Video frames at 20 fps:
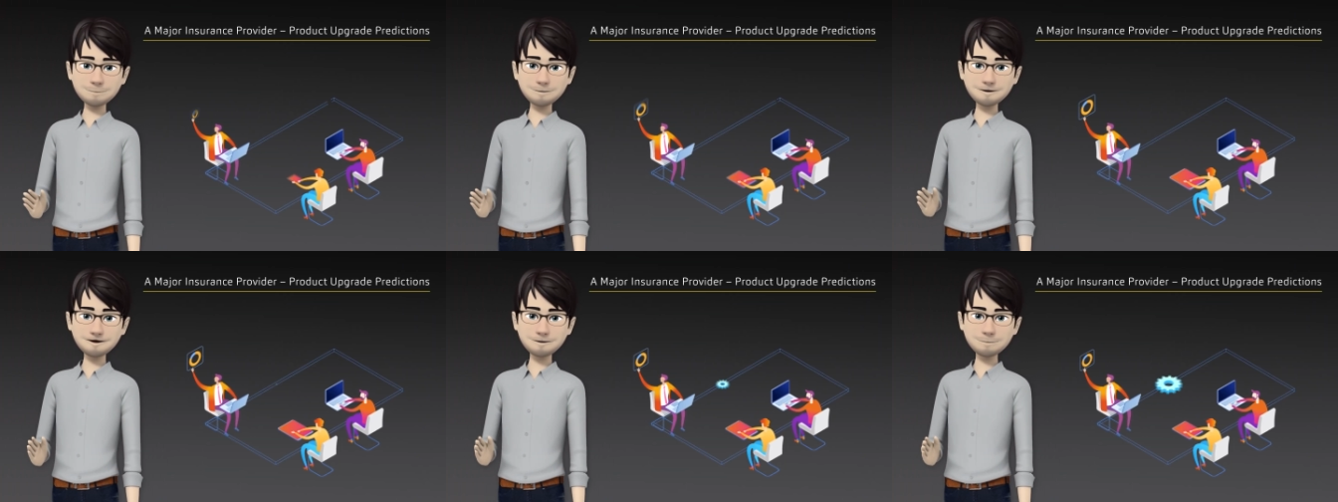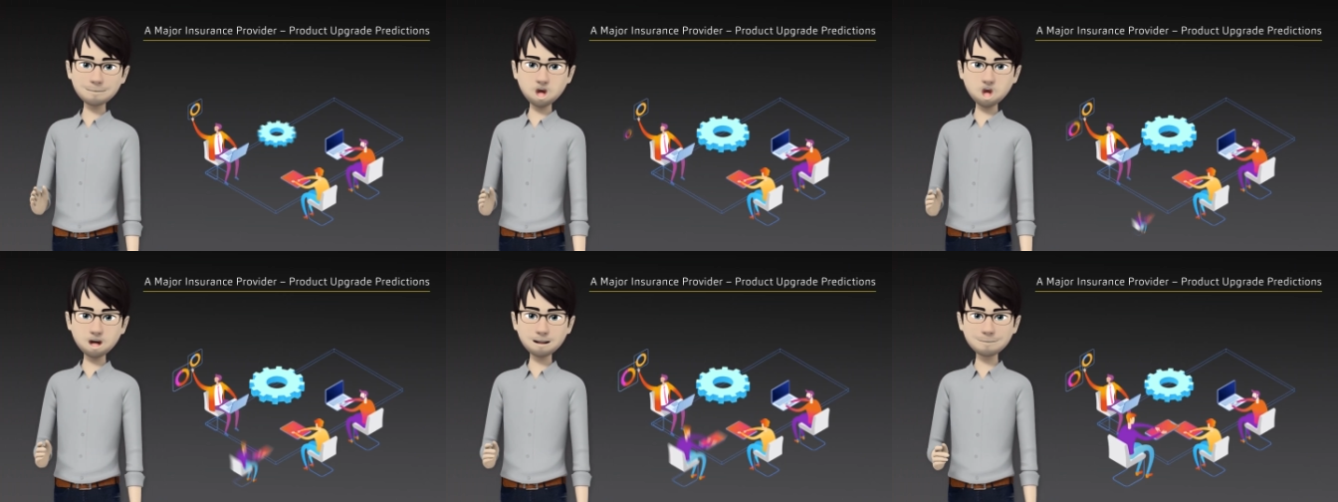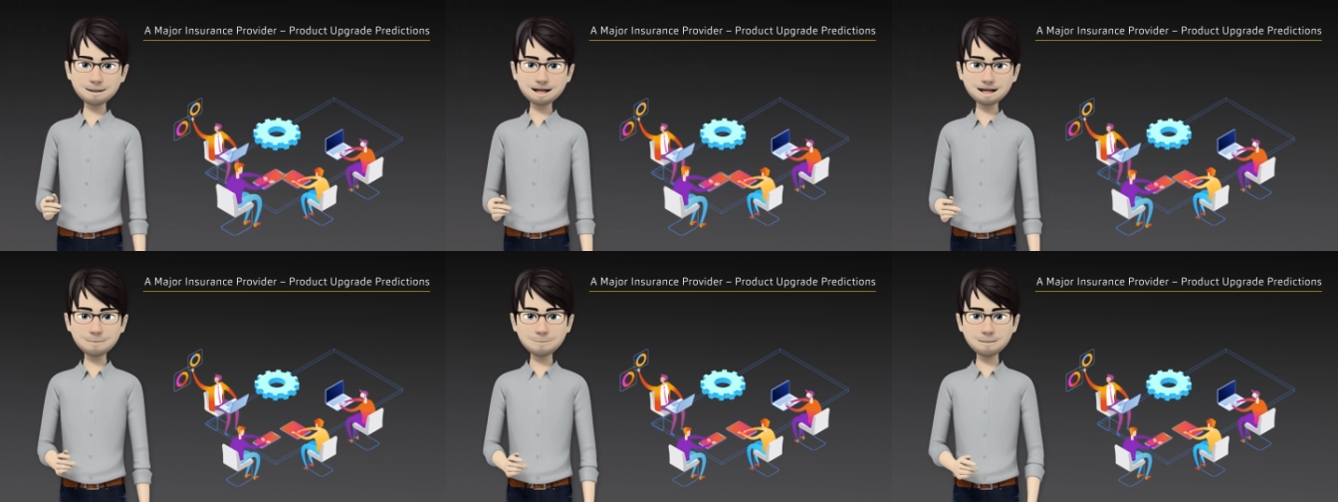to
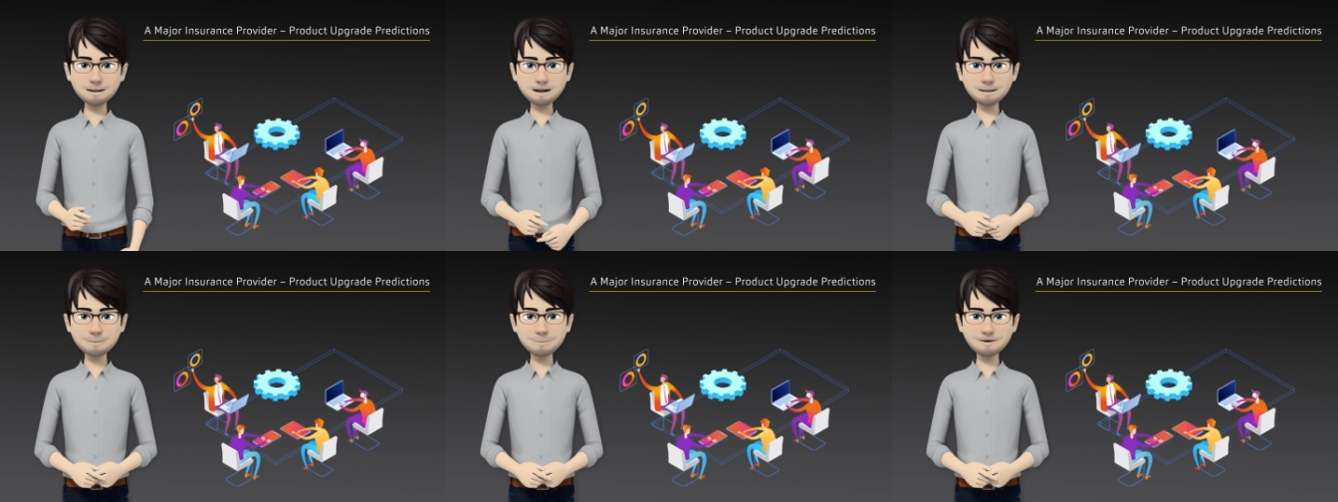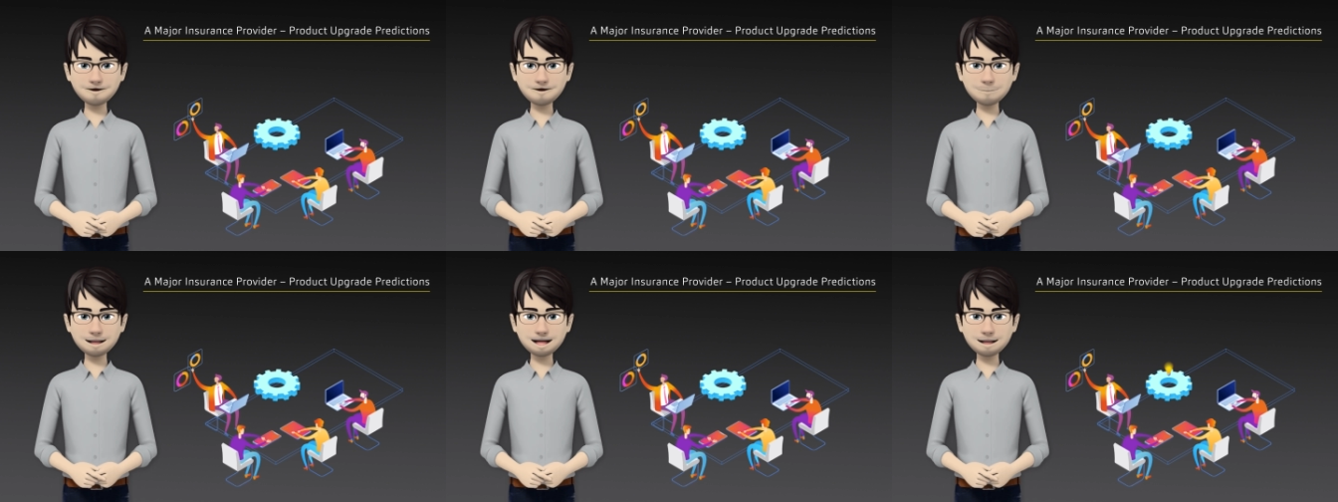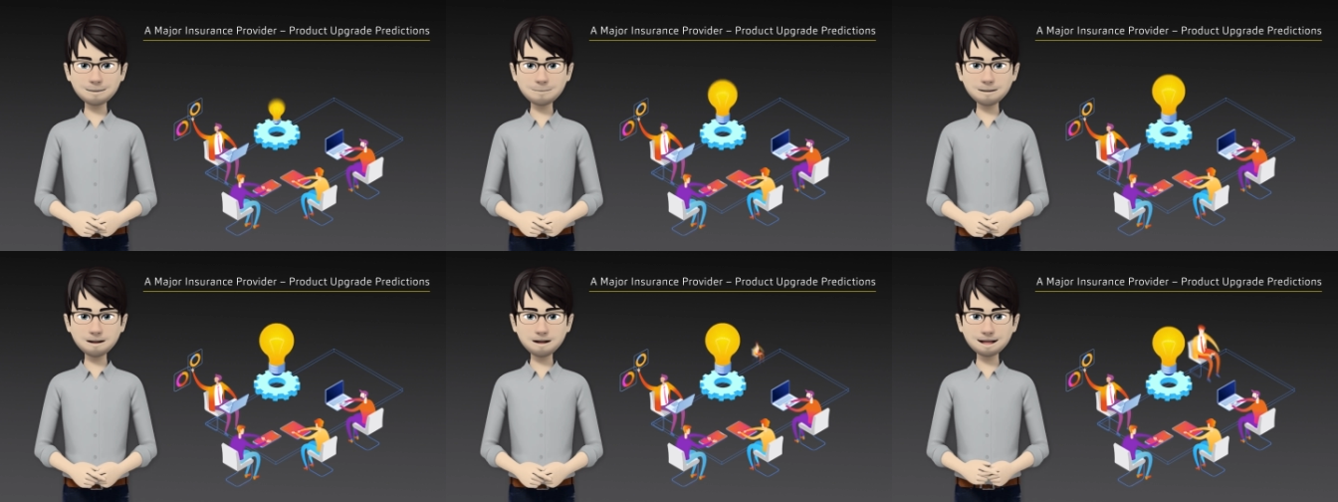understand the impact
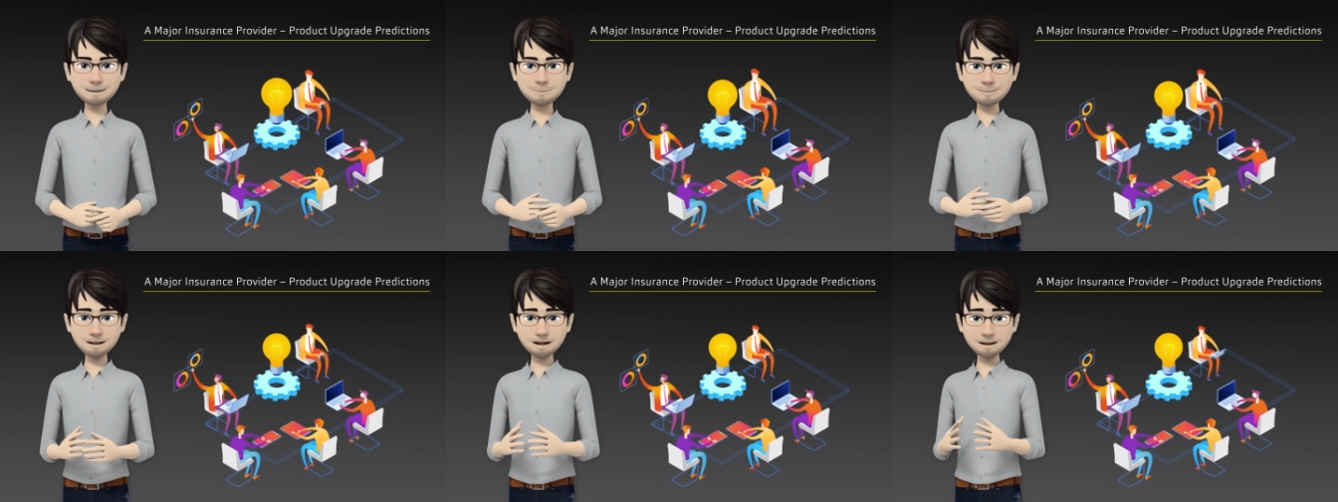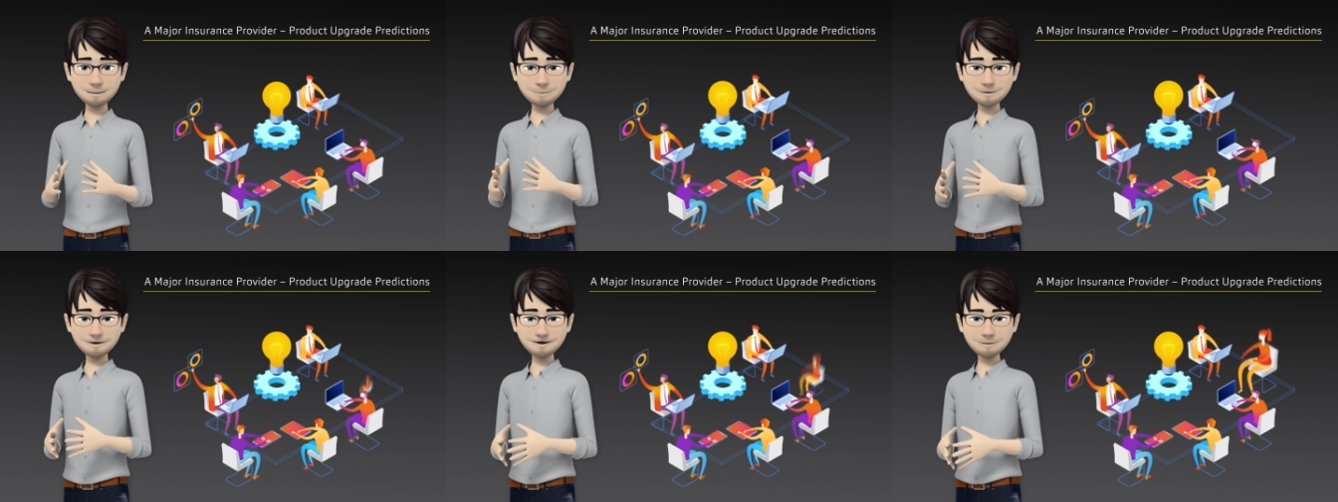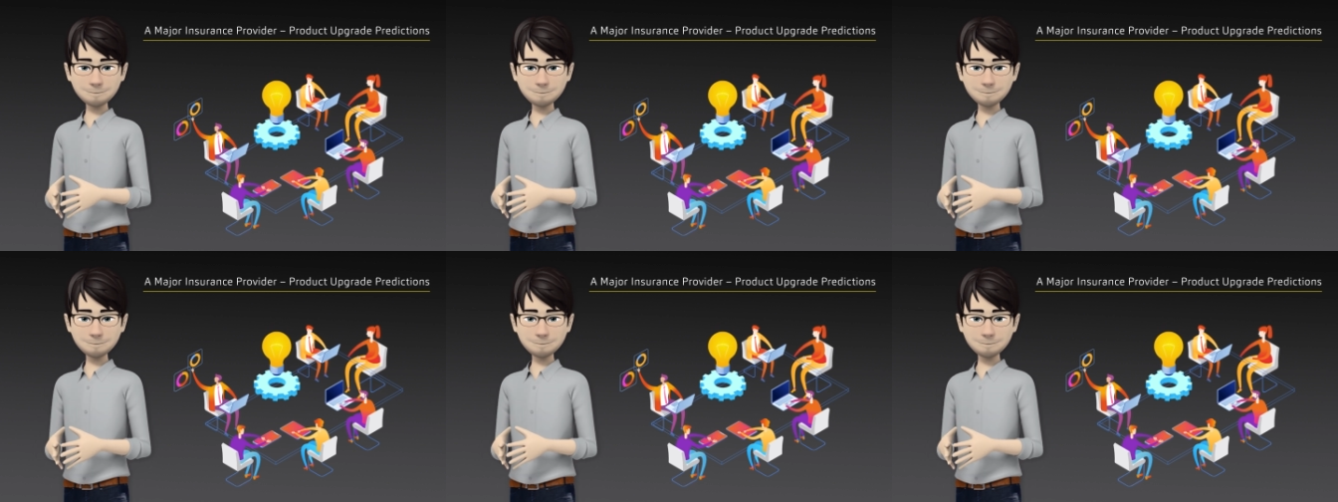of macro market